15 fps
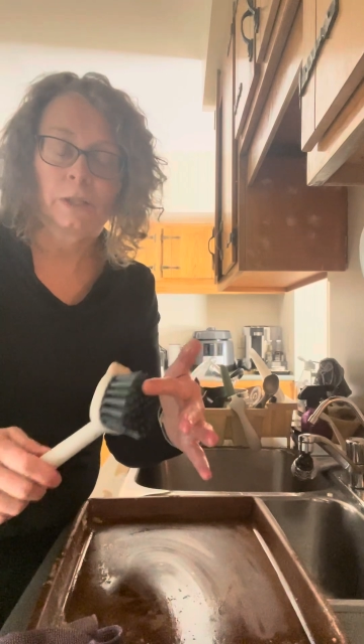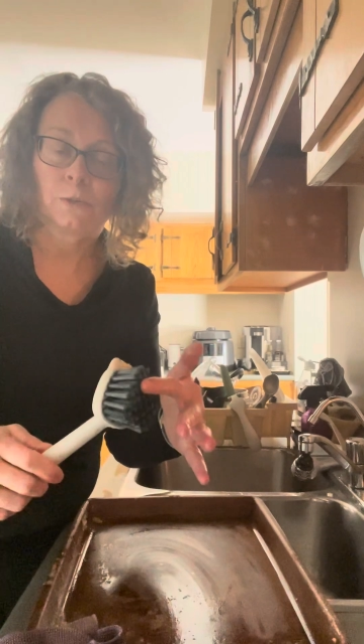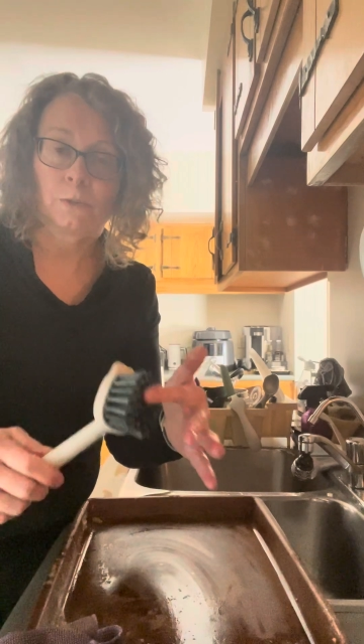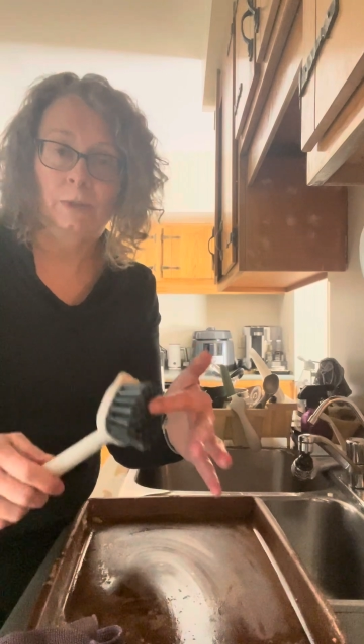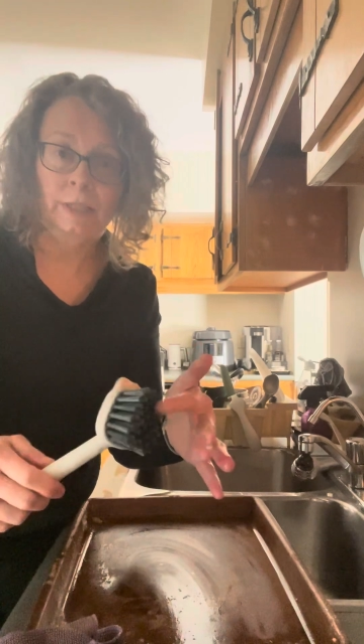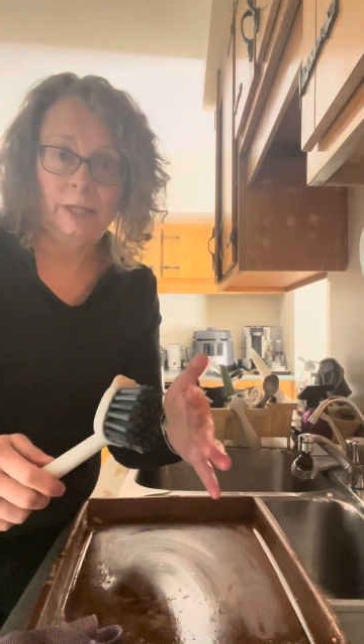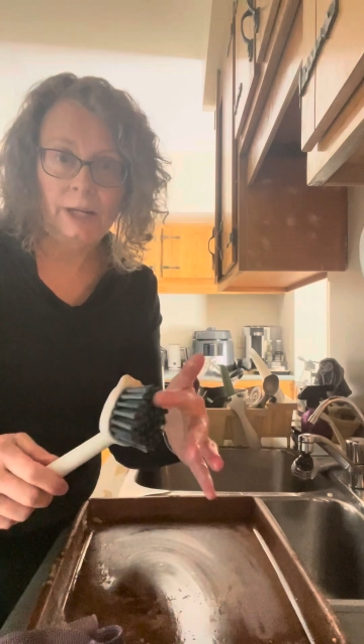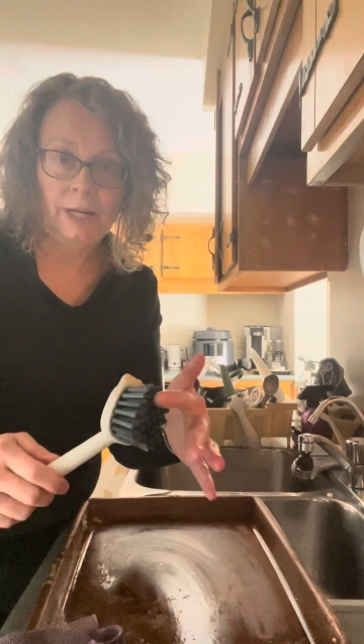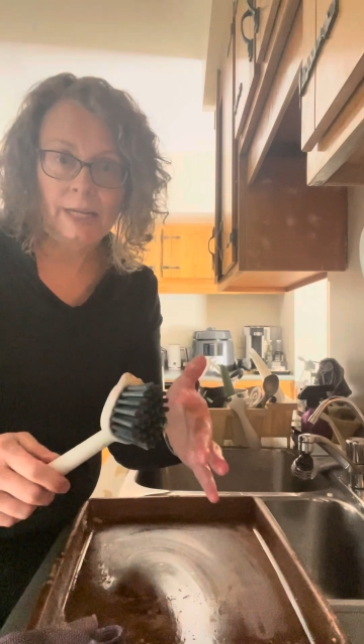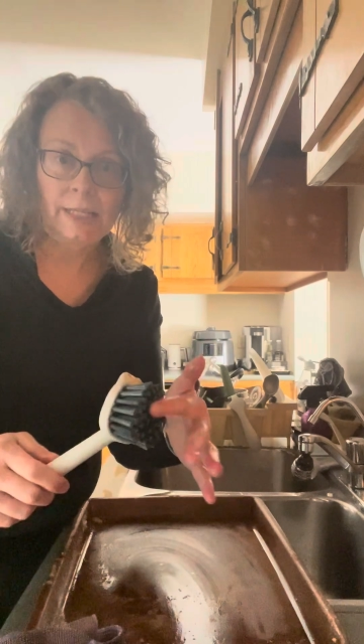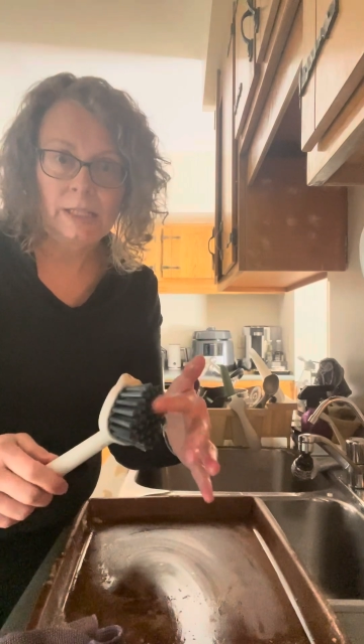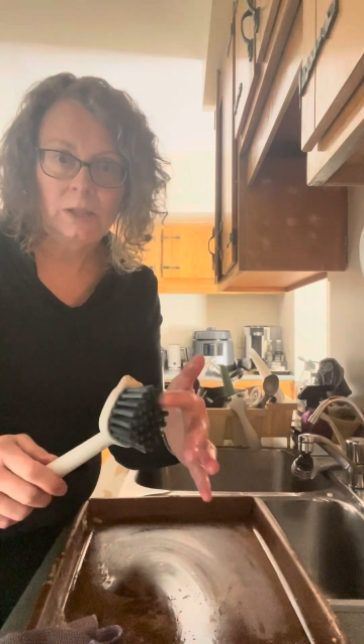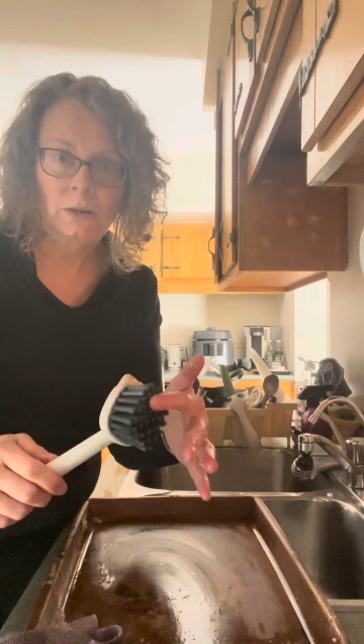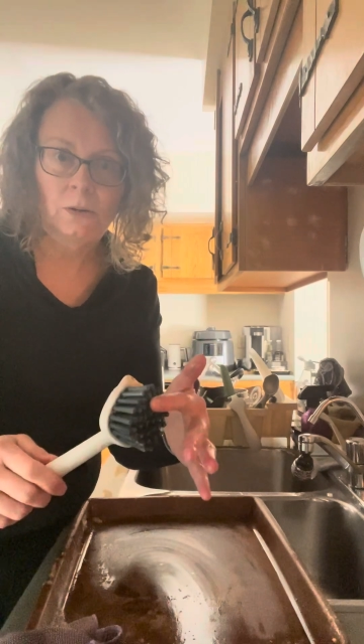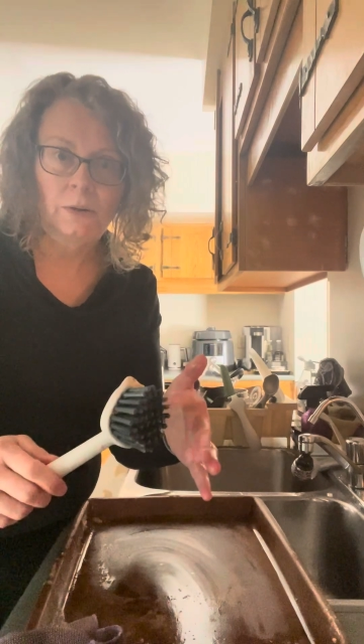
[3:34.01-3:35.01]
really great.
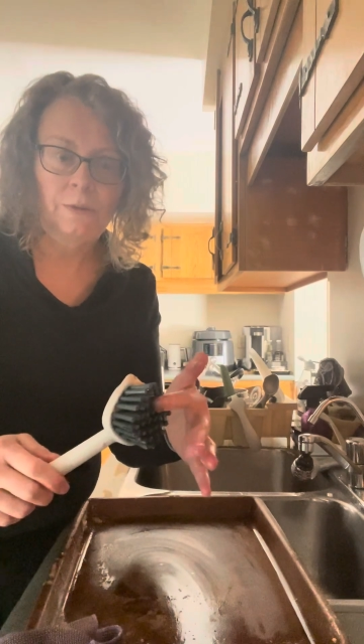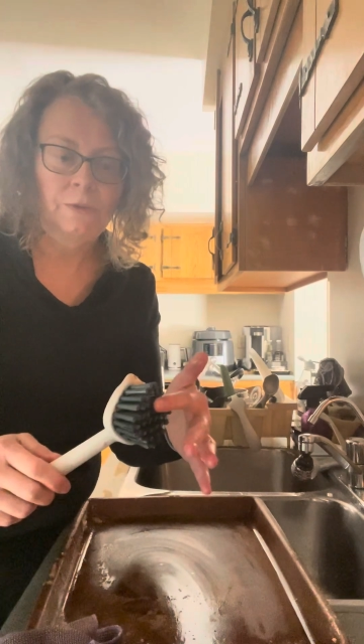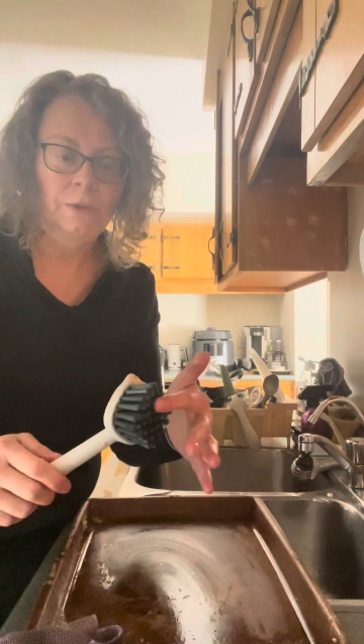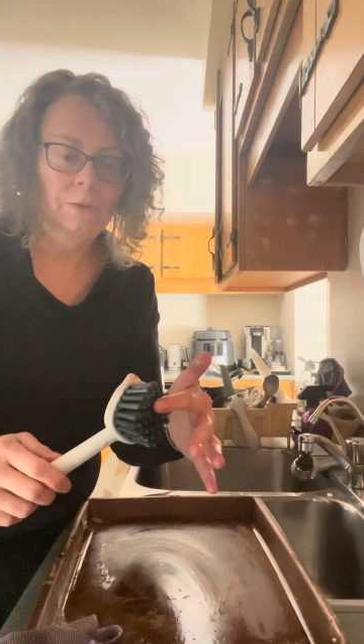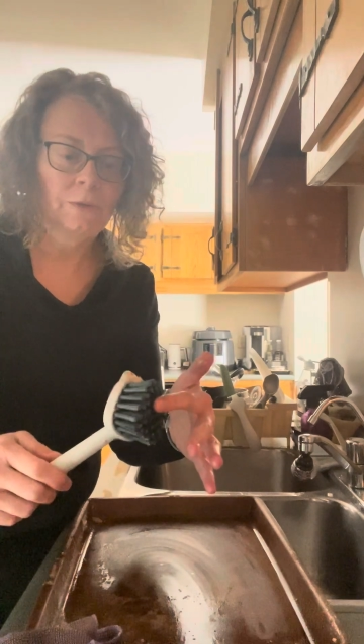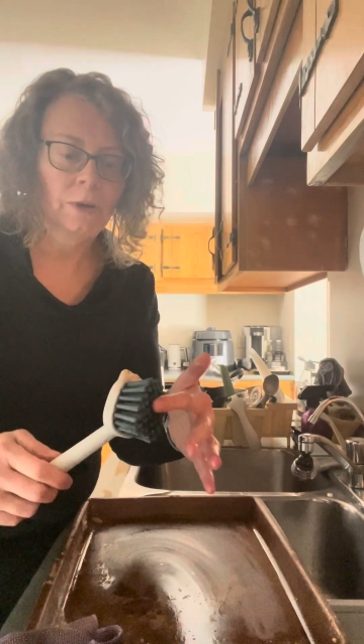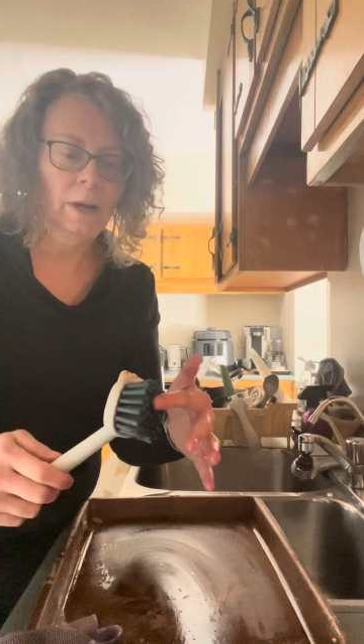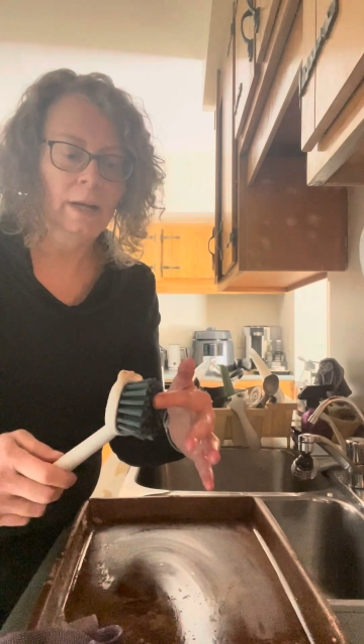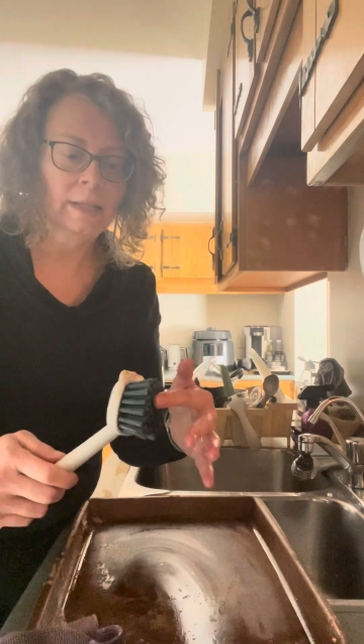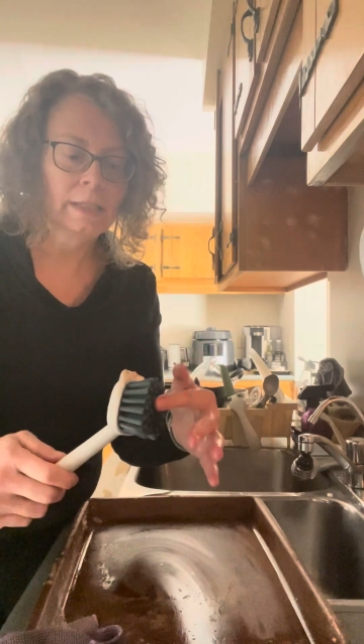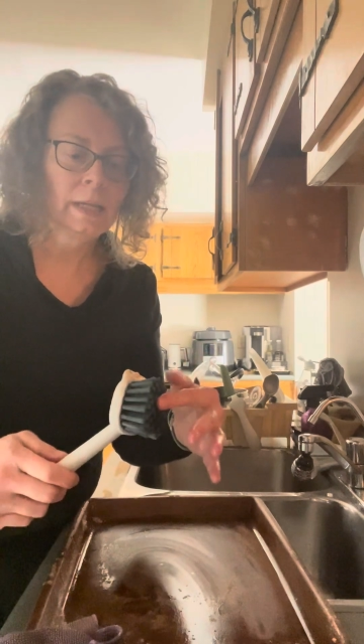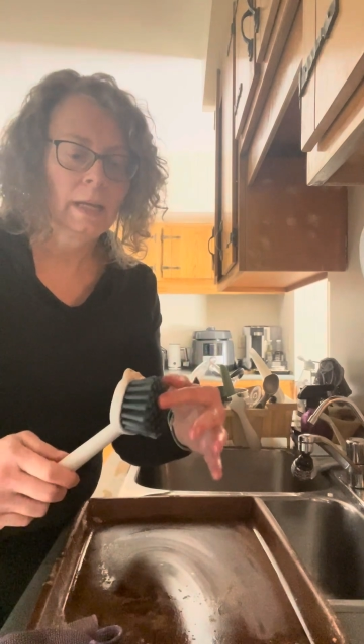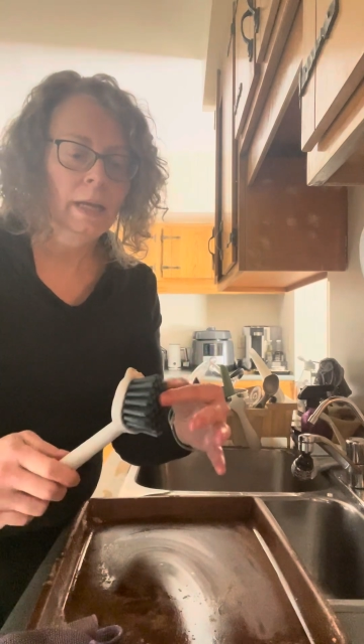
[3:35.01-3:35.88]
So if you've got